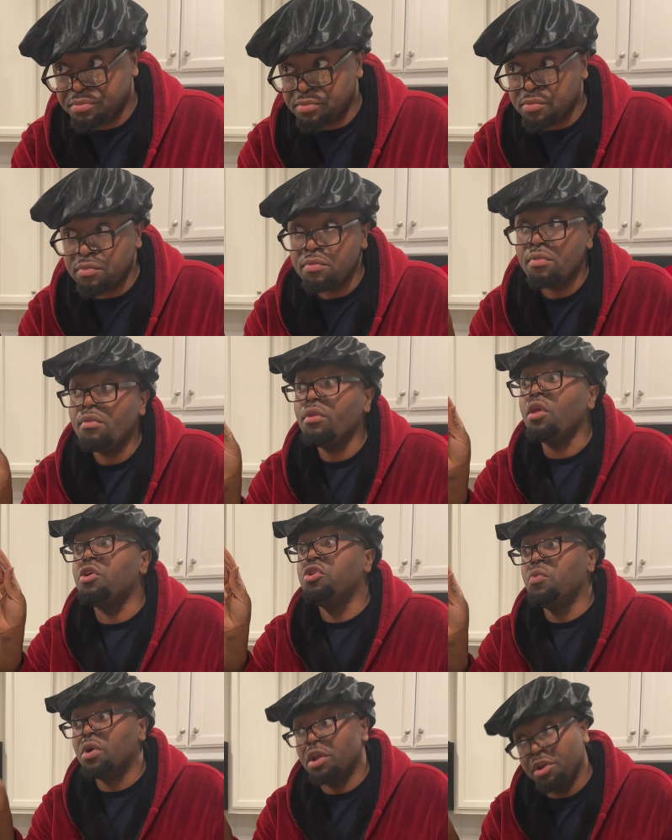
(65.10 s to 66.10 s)
What?
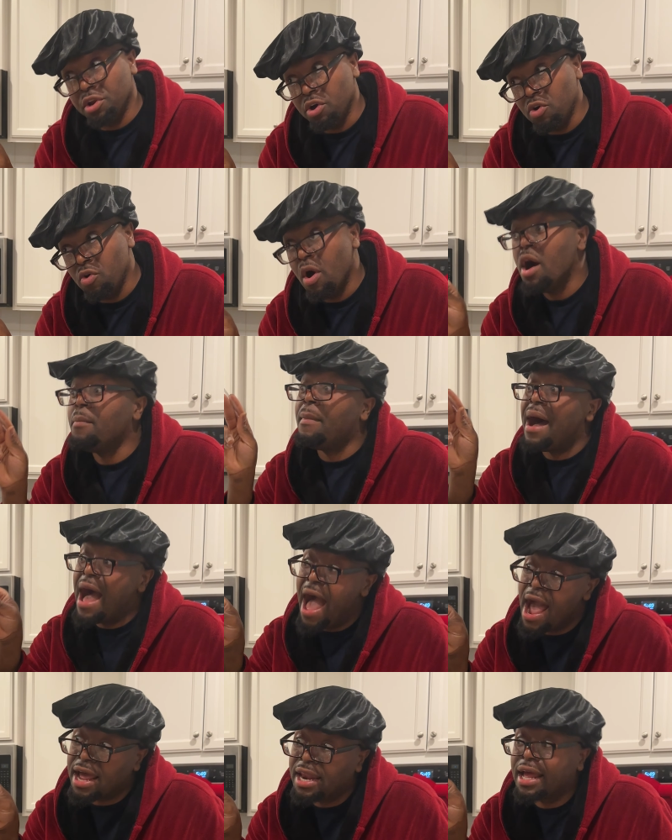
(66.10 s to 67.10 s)
You would have knew
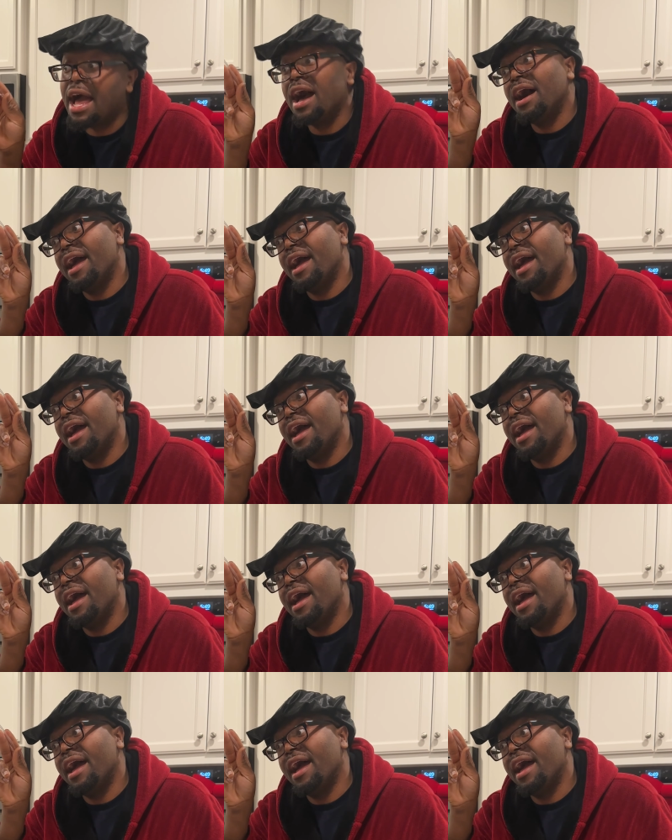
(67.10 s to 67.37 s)
Mahogany got